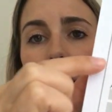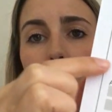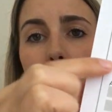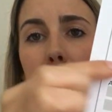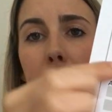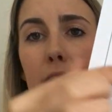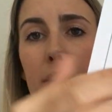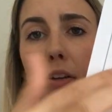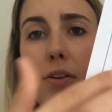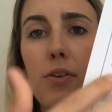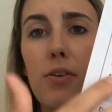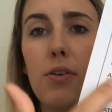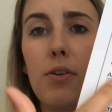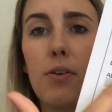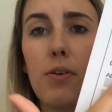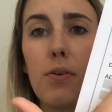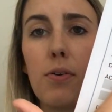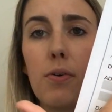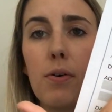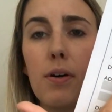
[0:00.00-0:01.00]
Then you
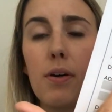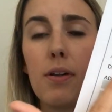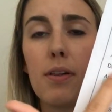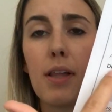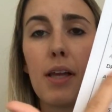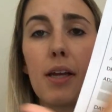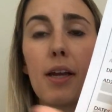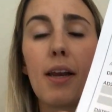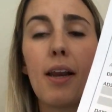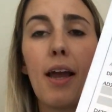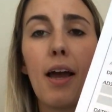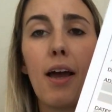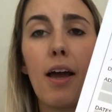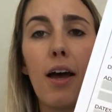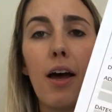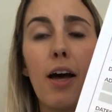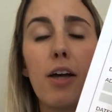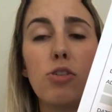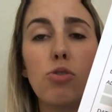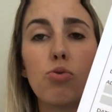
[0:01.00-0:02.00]
do like
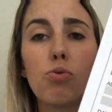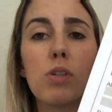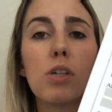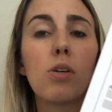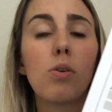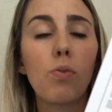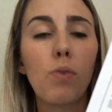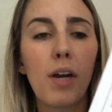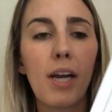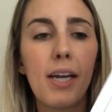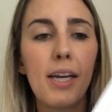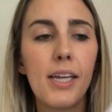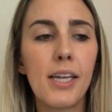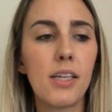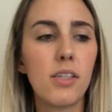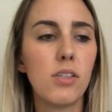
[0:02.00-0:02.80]
a drill rating.